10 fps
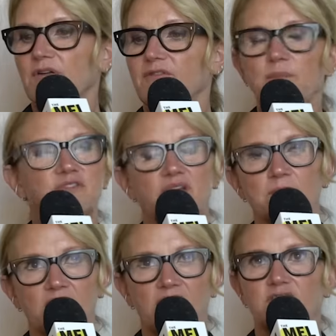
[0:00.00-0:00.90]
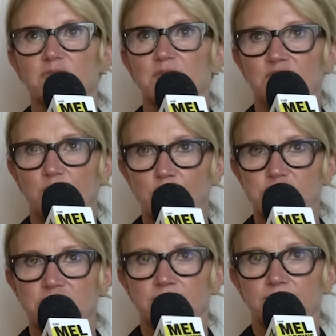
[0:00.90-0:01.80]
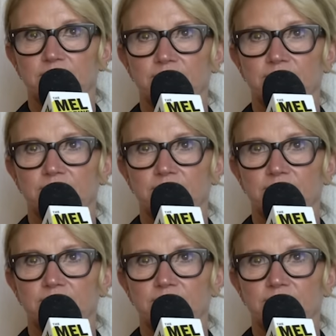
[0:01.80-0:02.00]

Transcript: from some kind of misfortune,